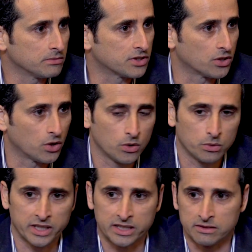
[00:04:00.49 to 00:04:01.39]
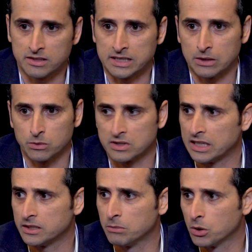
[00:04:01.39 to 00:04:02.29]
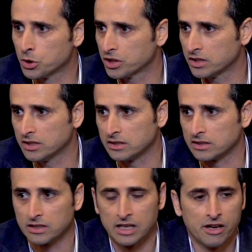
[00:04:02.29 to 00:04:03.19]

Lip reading: so it sound in motion,